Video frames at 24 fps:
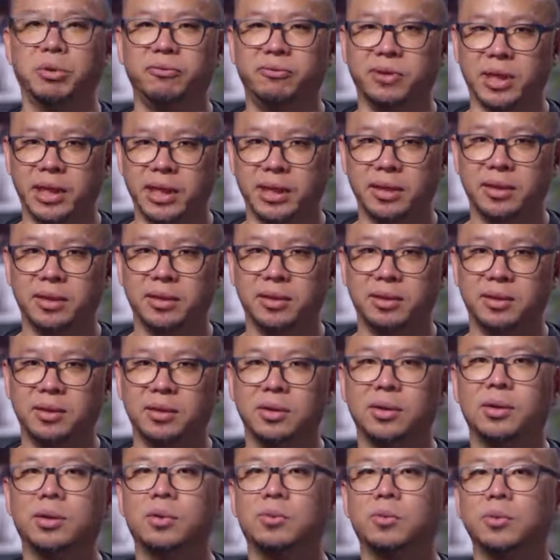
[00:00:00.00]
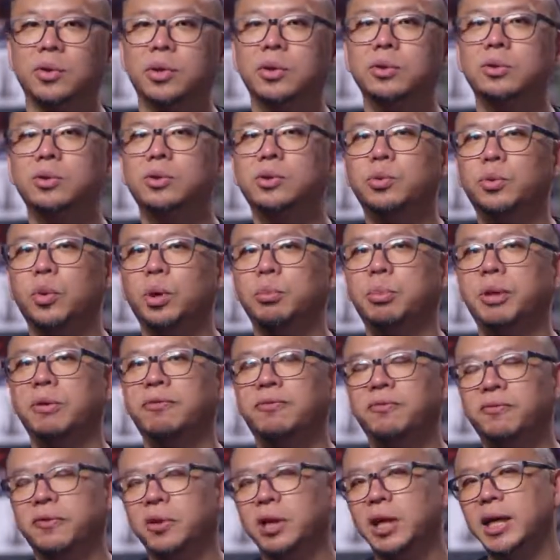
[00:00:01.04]
of League, runes will be
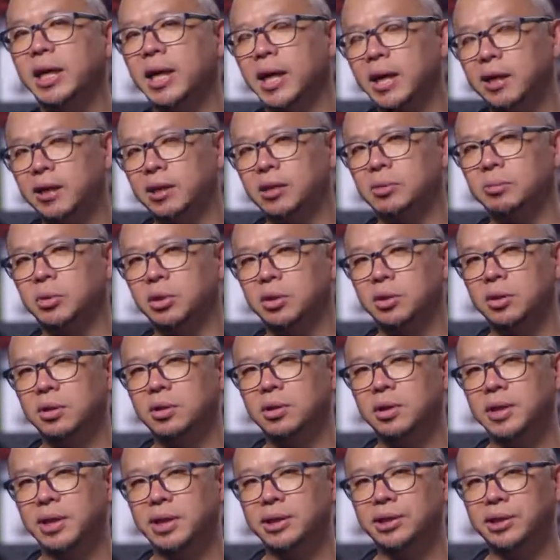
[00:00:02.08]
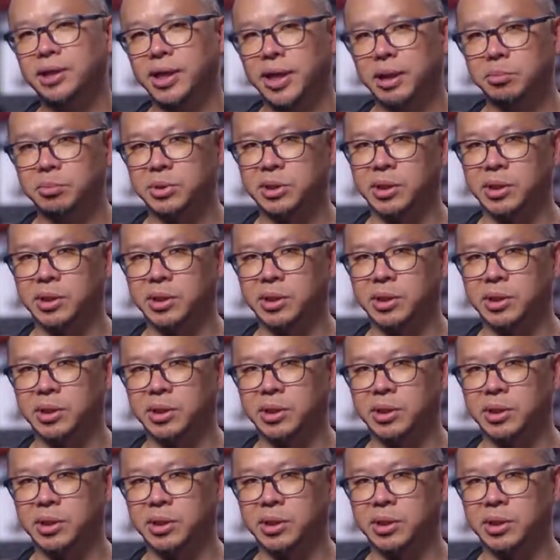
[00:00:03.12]
fully editable in Champ